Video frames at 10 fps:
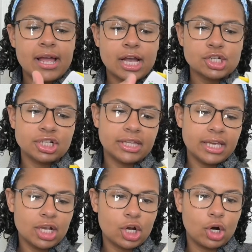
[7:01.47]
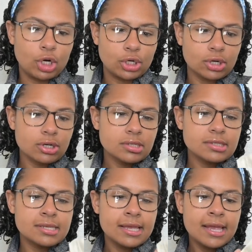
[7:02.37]
actually
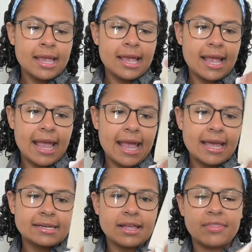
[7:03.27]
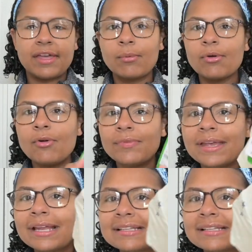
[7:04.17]
Carter's and they were only